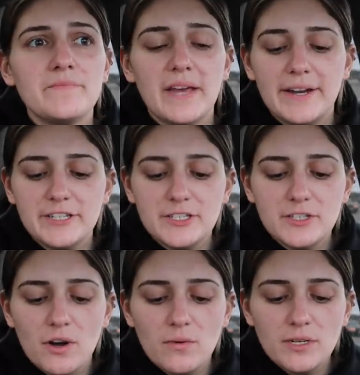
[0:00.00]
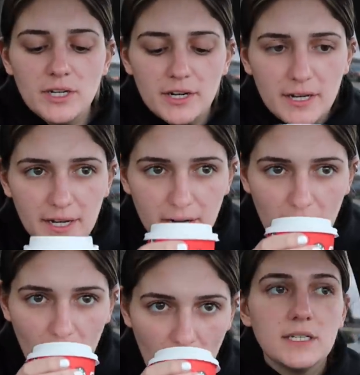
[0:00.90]
That is so good.
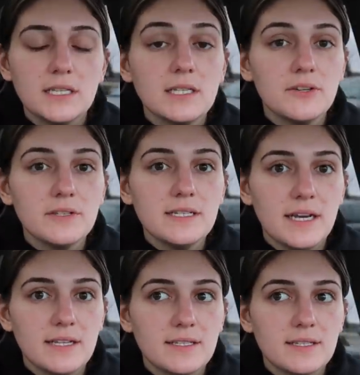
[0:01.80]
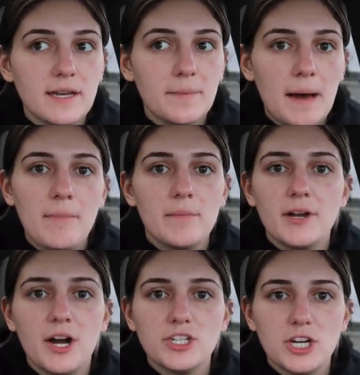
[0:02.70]
It literally tastes like peppermint hot